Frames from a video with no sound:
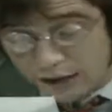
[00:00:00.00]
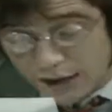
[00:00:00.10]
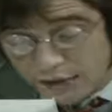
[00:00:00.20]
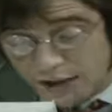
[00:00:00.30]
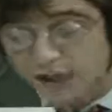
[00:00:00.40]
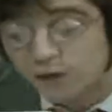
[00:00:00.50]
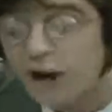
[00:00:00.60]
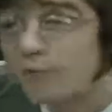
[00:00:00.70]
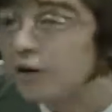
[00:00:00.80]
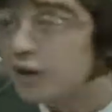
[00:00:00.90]
Successful
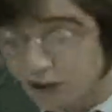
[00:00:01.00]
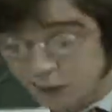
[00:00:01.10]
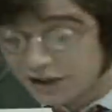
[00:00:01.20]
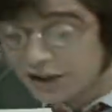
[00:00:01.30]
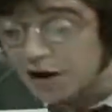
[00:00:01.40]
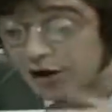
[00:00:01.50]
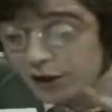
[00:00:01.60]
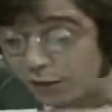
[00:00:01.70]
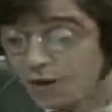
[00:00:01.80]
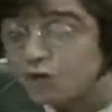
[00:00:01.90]
applicant to be seconded
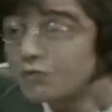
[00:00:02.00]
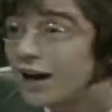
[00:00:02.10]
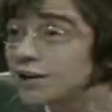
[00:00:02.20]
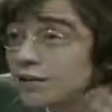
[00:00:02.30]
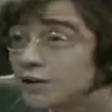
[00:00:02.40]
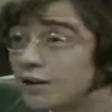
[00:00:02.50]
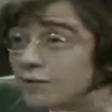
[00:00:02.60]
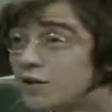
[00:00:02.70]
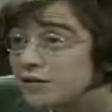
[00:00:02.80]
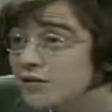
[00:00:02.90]
from own branch for 12
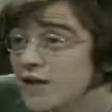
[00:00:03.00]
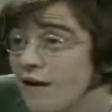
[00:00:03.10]
months.